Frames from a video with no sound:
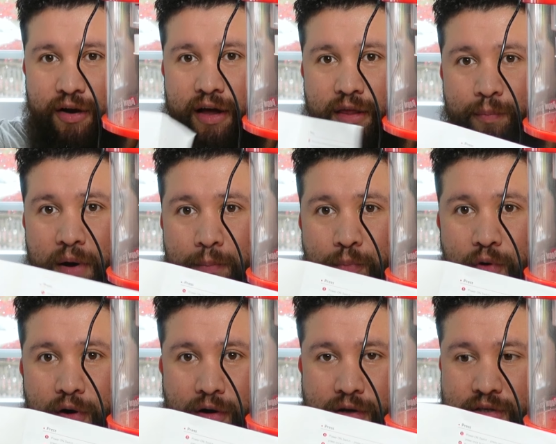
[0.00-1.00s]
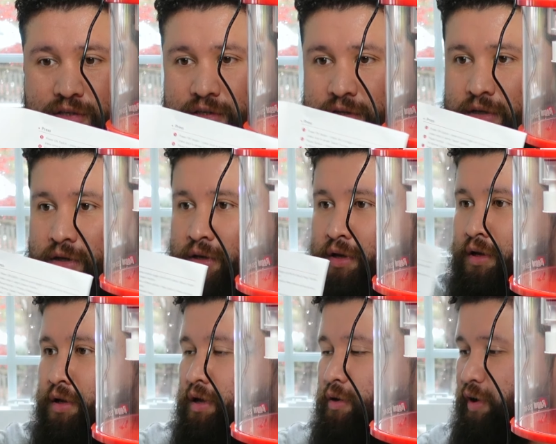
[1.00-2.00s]
you how the pump works.
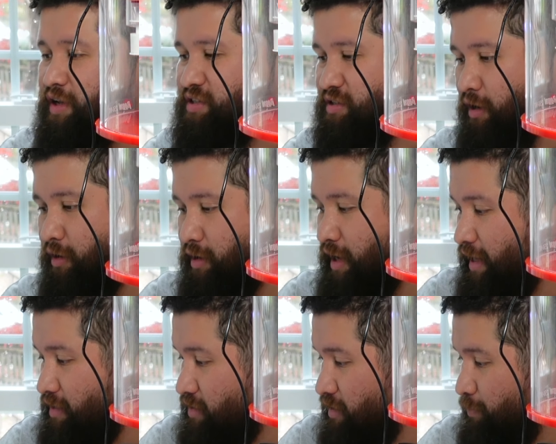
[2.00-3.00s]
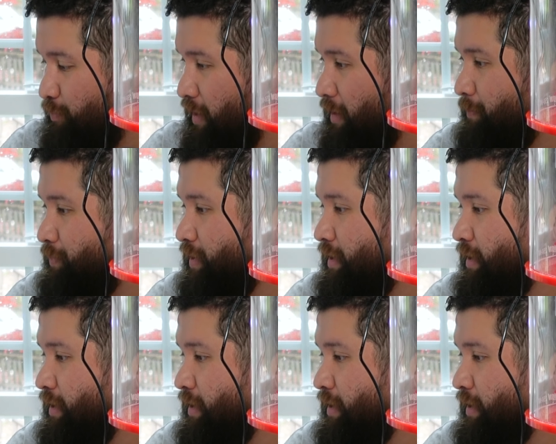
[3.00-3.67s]
Quick start guide to the pump,